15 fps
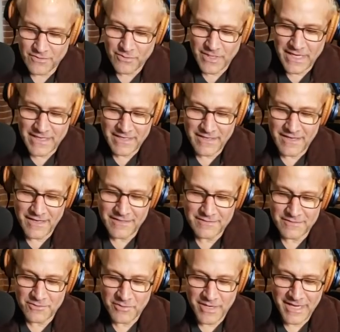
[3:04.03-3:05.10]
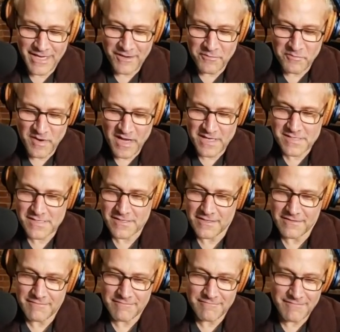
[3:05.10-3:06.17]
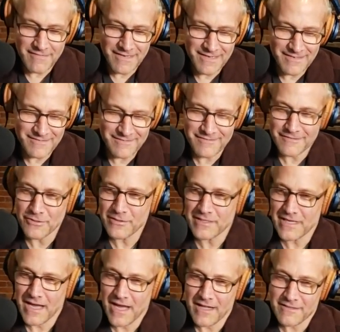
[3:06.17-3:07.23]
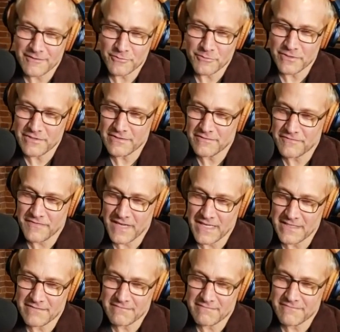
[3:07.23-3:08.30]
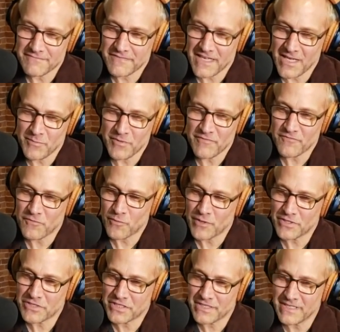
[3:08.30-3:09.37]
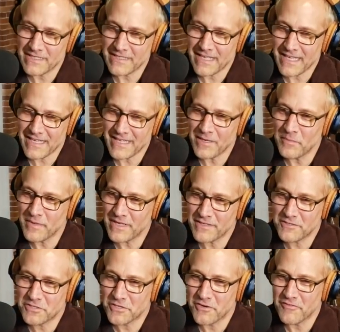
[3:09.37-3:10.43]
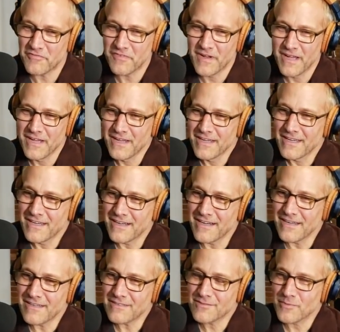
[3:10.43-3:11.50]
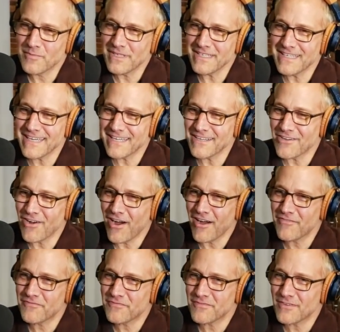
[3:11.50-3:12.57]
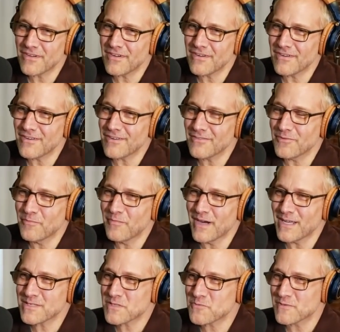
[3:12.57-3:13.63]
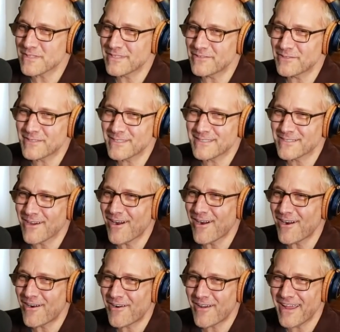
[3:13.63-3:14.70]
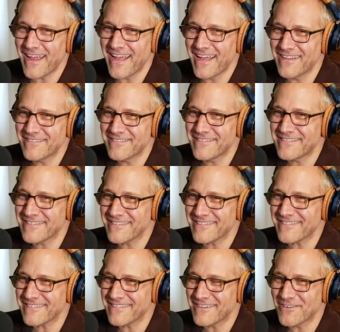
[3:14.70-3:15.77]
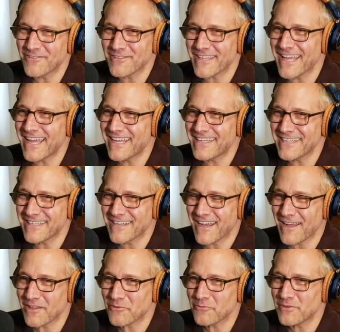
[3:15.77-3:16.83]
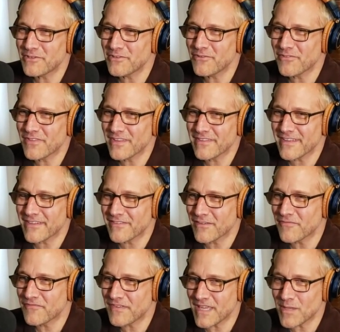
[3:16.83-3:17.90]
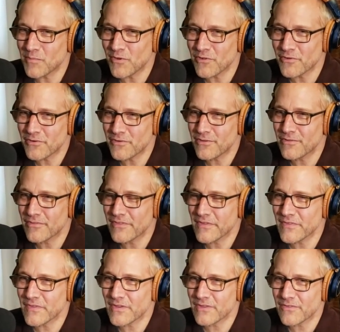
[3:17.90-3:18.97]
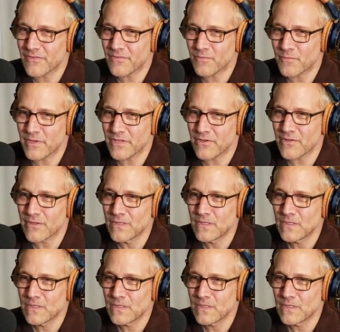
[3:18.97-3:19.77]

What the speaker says: getting on the Greyhound bus and going to Hollywood to find fame and fortune, and that image of somebody getting off the bus with their guitar and, you know, landing in Hollywood. Do you think that's a fable, or do you think that it's real?